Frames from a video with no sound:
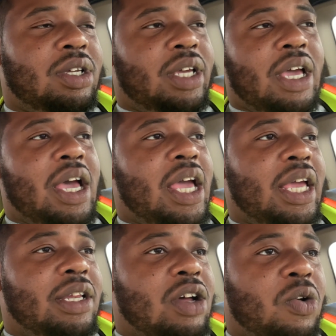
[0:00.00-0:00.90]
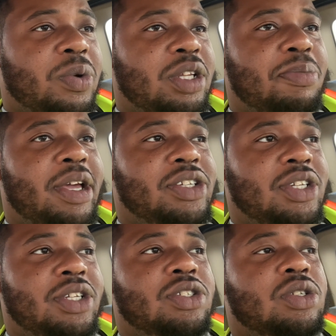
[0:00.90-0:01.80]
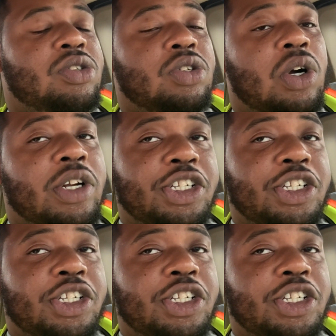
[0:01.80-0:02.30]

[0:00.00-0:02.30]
It don't really make sense. You're gonna